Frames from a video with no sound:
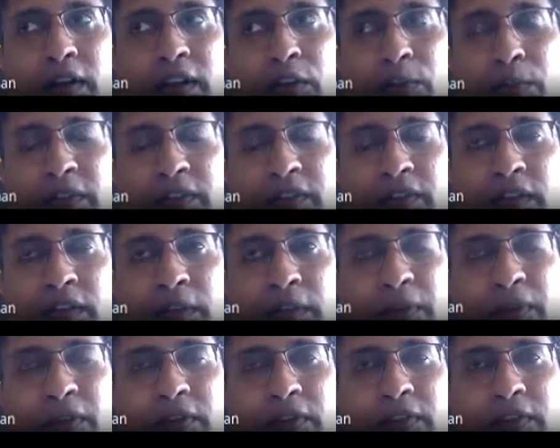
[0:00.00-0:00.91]
especially
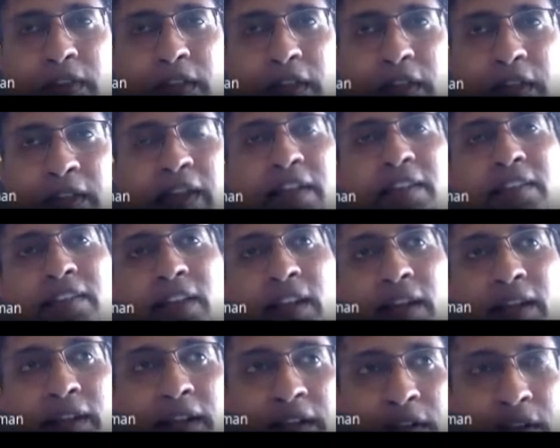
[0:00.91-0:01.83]
because like in
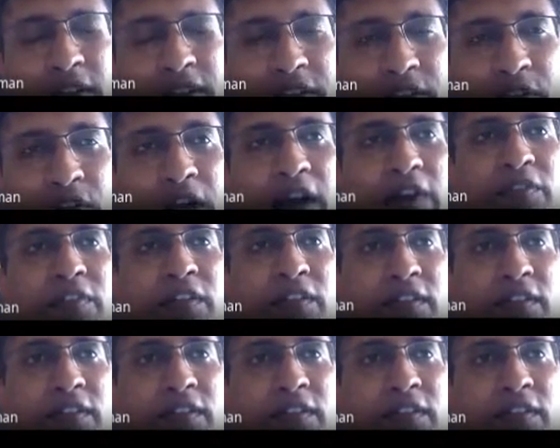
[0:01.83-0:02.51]
silicon technology, you have these